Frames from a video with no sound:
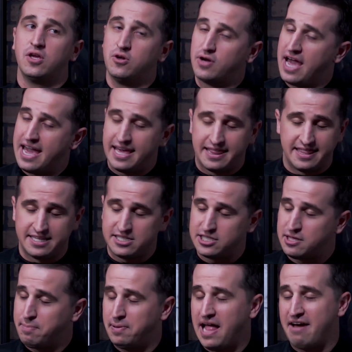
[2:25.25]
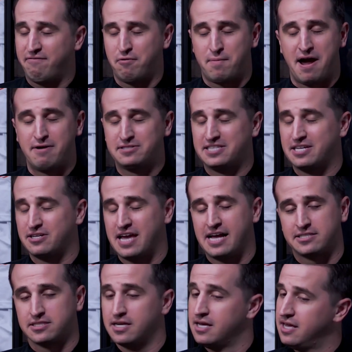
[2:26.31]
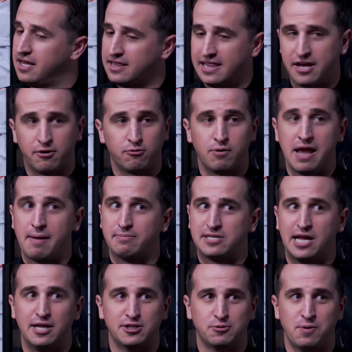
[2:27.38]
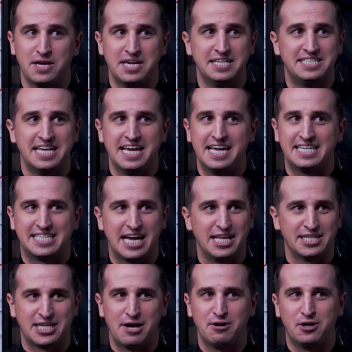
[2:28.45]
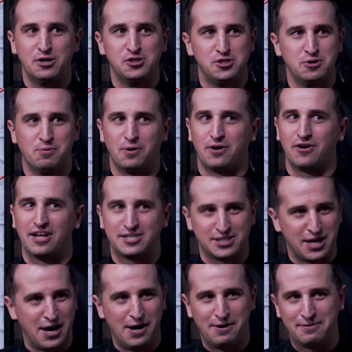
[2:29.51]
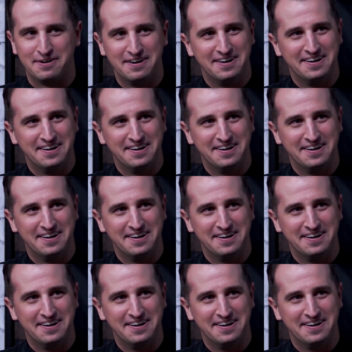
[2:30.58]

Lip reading: Hey, this is the platform. I always tell guests, let her rip. Tell us what you did. Tell us how good you were. Let's go.